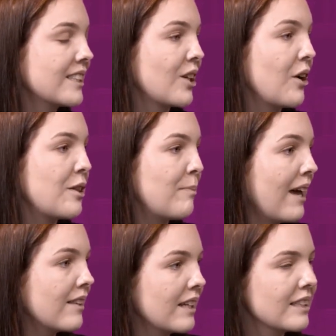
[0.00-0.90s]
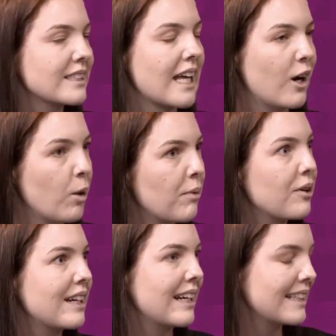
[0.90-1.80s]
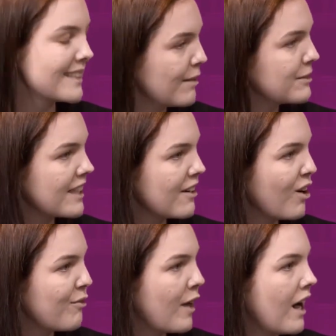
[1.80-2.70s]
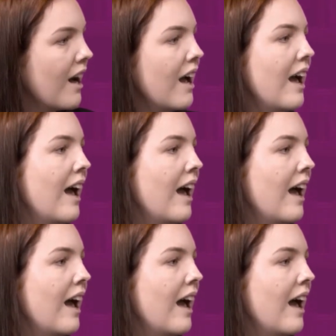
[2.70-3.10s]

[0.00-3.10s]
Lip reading: So the main thing is they hop on and accept their offer